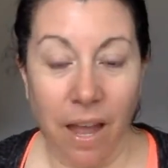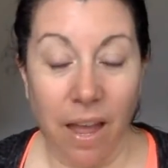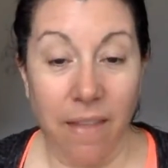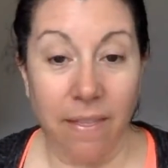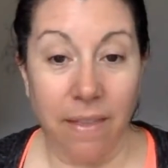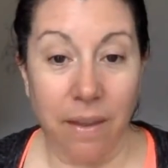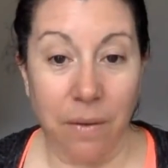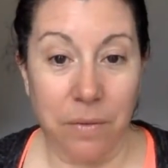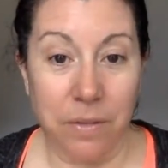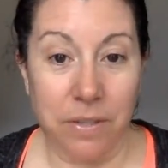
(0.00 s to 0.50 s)

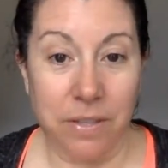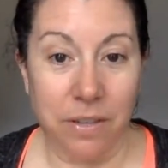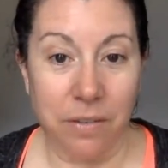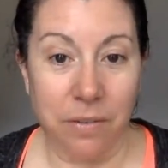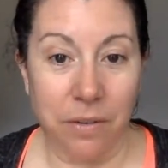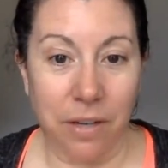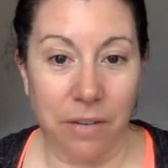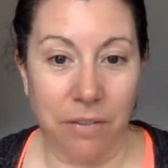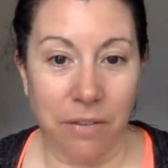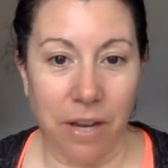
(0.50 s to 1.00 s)
and then we'll see if
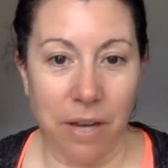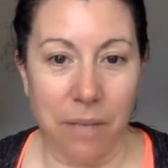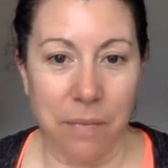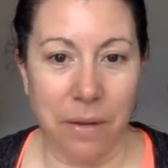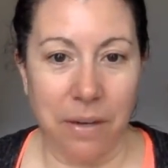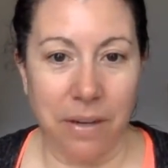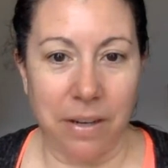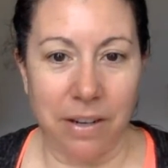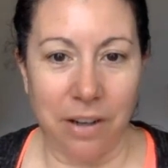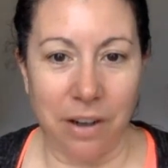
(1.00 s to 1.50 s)
we can write
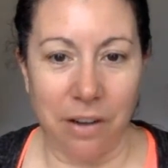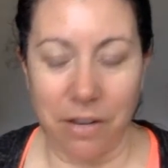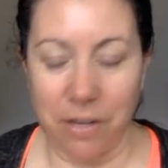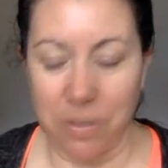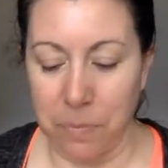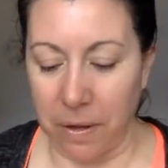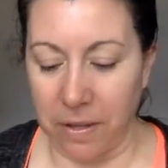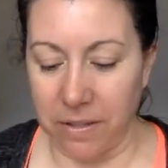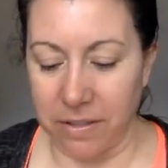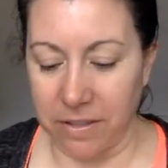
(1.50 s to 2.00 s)
about it in our
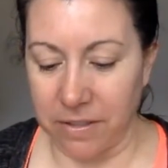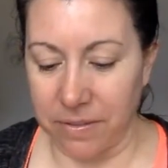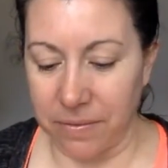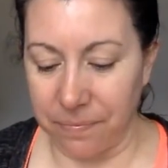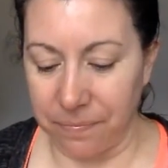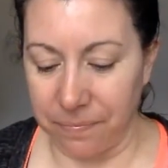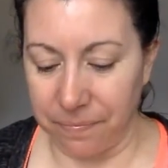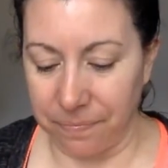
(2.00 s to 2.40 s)
response.